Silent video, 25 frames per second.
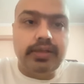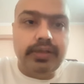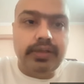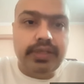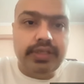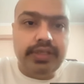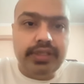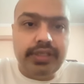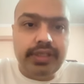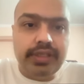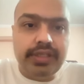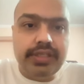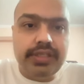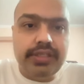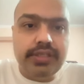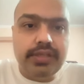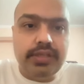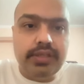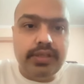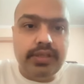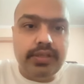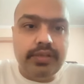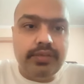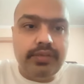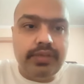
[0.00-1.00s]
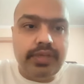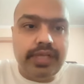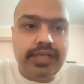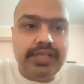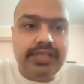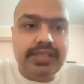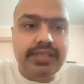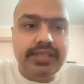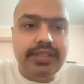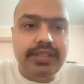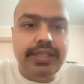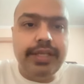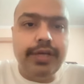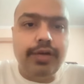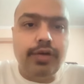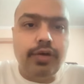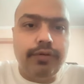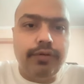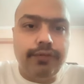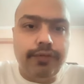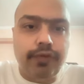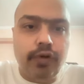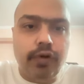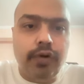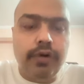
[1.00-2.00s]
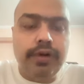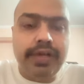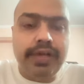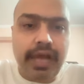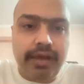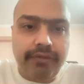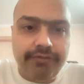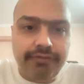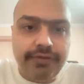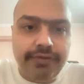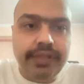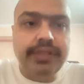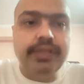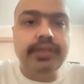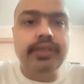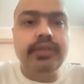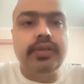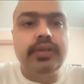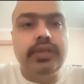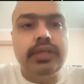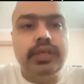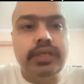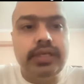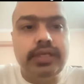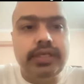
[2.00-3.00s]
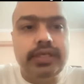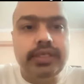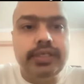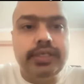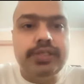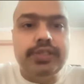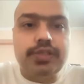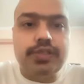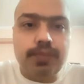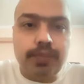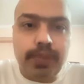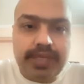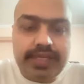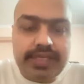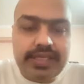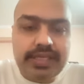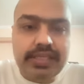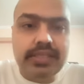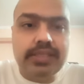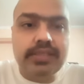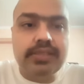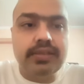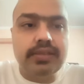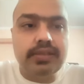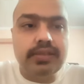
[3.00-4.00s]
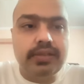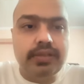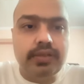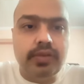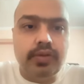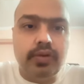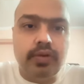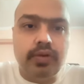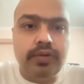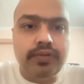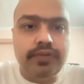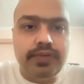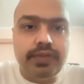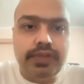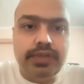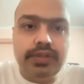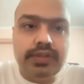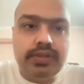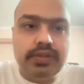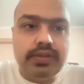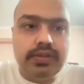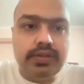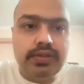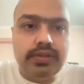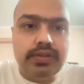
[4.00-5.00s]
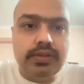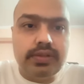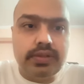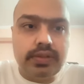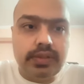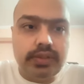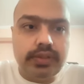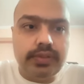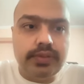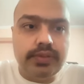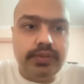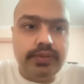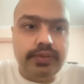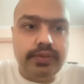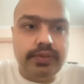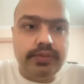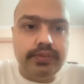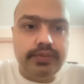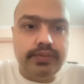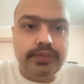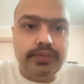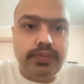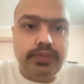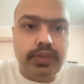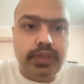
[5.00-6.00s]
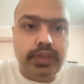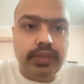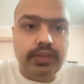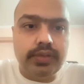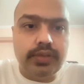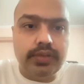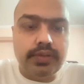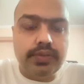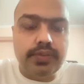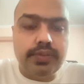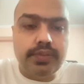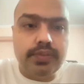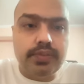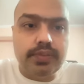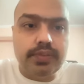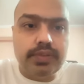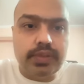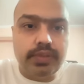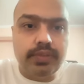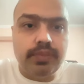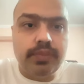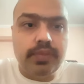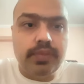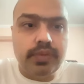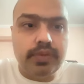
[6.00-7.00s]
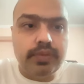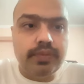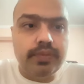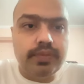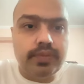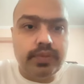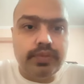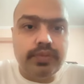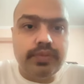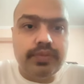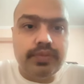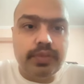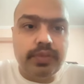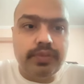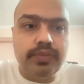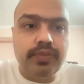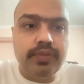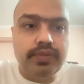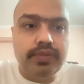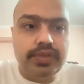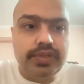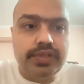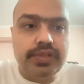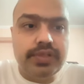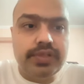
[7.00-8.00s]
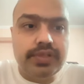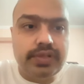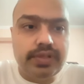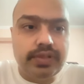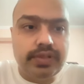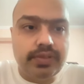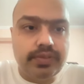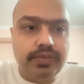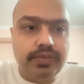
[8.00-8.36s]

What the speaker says: increase less intake of caffeine and spices. All of these are some of the changes.